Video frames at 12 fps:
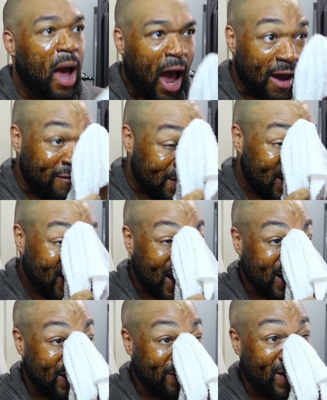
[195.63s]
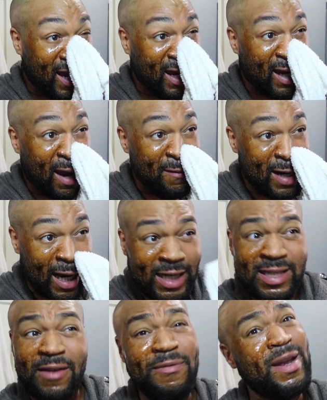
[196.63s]
I've been kind of like, I
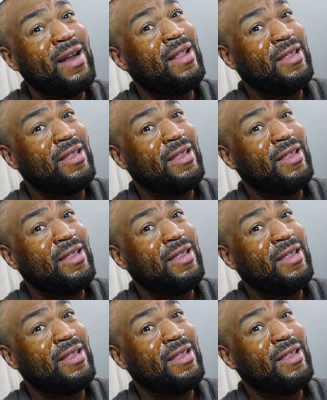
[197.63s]
guess I've been a